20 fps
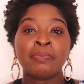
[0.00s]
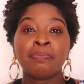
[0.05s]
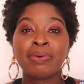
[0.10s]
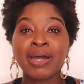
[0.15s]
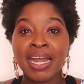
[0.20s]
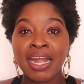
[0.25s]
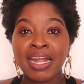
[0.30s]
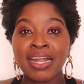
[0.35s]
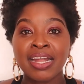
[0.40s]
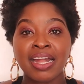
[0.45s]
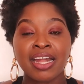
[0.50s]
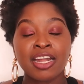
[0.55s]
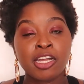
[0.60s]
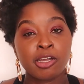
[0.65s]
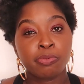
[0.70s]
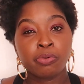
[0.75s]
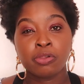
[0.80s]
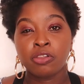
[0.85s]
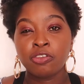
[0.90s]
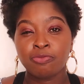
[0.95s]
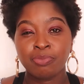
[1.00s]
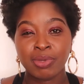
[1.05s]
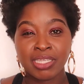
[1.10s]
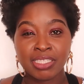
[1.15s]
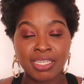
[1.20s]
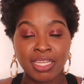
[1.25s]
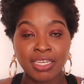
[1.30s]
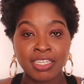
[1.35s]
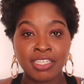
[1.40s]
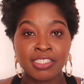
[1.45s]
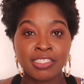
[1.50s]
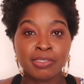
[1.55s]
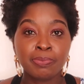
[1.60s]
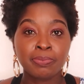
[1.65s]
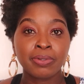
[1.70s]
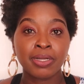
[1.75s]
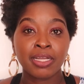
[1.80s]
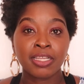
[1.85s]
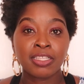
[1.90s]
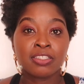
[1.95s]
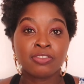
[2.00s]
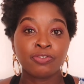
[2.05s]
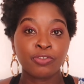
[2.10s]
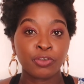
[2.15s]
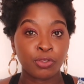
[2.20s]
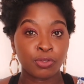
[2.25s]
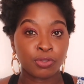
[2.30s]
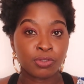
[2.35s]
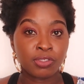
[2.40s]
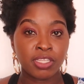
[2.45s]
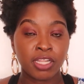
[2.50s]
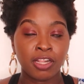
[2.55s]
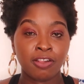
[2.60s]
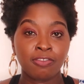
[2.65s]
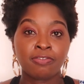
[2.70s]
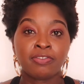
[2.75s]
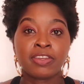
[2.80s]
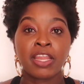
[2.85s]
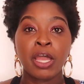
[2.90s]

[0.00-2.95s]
Pack a couple of maternity pads for yourself.